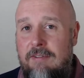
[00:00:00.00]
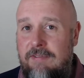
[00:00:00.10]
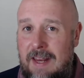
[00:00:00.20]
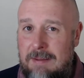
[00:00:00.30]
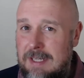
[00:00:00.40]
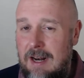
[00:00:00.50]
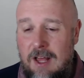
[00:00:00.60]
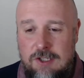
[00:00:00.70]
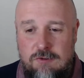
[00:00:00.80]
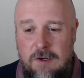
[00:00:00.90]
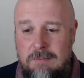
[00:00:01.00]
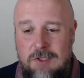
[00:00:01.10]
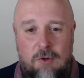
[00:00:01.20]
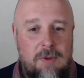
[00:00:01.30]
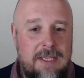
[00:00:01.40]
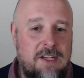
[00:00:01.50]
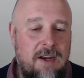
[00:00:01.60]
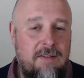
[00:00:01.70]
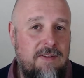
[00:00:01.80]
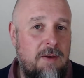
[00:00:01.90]
Flipped classrooms, all this
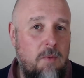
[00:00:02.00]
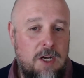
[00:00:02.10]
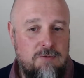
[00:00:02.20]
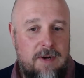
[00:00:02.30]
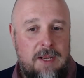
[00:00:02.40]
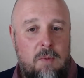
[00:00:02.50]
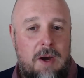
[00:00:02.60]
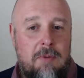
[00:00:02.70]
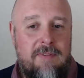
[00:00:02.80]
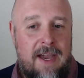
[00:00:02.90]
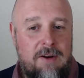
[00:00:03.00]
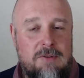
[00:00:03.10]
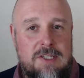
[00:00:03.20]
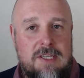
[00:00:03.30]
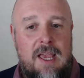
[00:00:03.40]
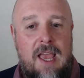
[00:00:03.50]
kind of thing works really well with adults.